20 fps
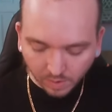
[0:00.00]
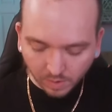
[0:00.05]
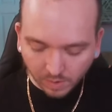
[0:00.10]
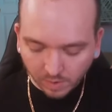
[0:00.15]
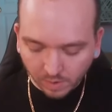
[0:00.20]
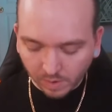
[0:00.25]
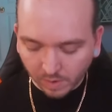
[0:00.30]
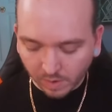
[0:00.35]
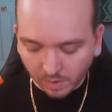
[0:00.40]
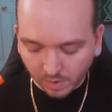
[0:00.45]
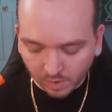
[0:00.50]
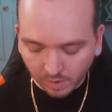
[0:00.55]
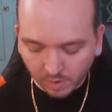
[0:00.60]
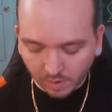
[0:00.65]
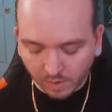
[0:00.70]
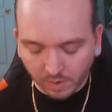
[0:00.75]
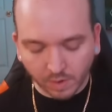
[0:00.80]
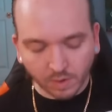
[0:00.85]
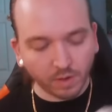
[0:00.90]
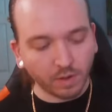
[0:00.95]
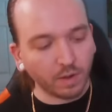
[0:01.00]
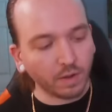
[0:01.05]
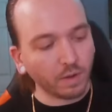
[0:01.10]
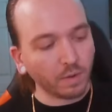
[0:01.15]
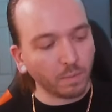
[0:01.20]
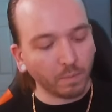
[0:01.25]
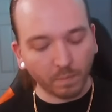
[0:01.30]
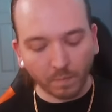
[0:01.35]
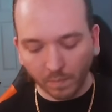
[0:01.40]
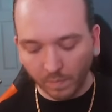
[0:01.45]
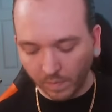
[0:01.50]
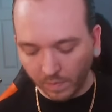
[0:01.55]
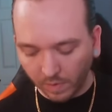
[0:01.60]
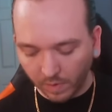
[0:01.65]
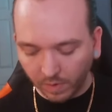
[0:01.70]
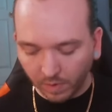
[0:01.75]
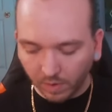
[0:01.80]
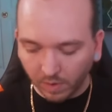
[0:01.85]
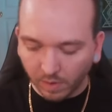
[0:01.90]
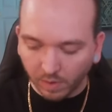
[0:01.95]

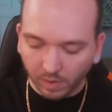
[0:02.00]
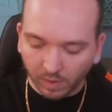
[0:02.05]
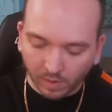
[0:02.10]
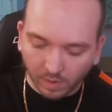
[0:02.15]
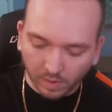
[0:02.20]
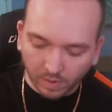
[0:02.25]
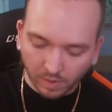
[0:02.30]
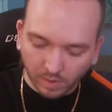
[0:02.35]
[no speech]